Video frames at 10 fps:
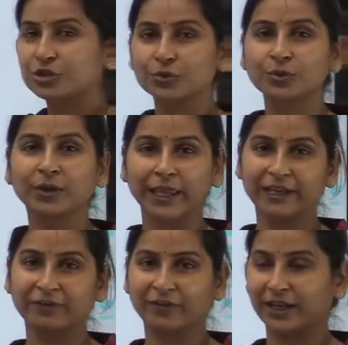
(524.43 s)
to
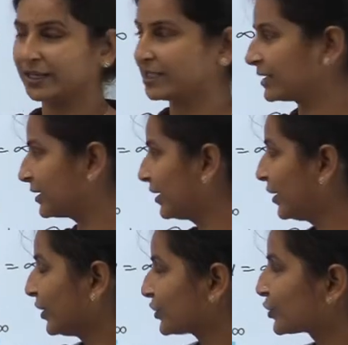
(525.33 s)
infinity.
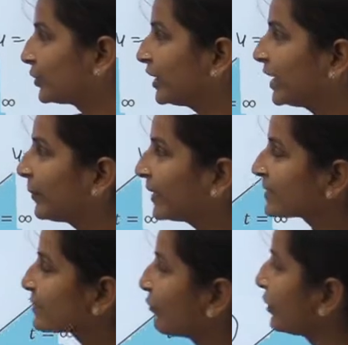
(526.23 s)
So the
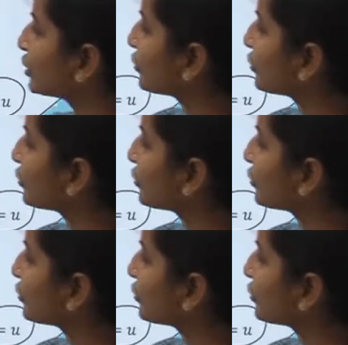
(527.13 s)
limits which